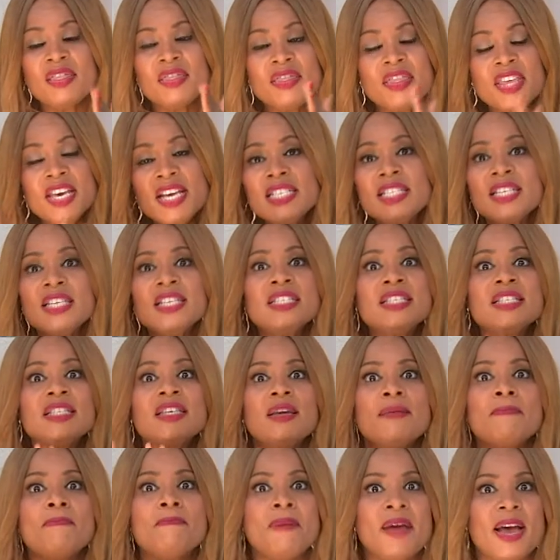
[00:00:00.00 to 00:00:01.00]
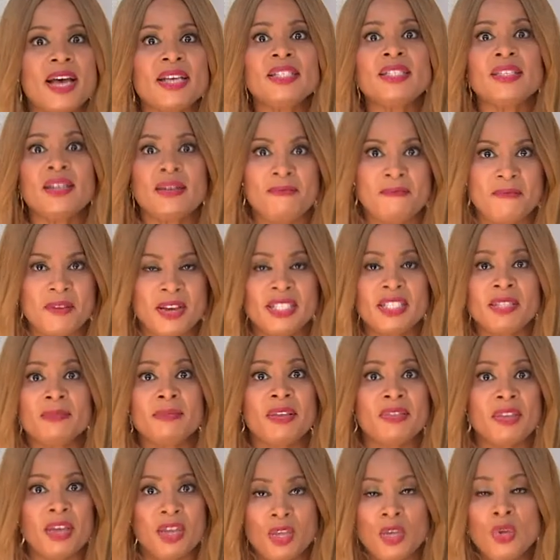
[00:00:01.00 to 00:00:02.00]
This is the best
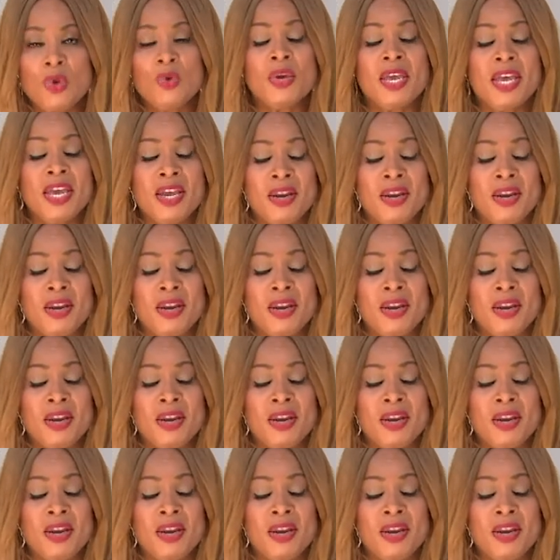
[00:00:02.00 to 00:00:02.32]
investment that you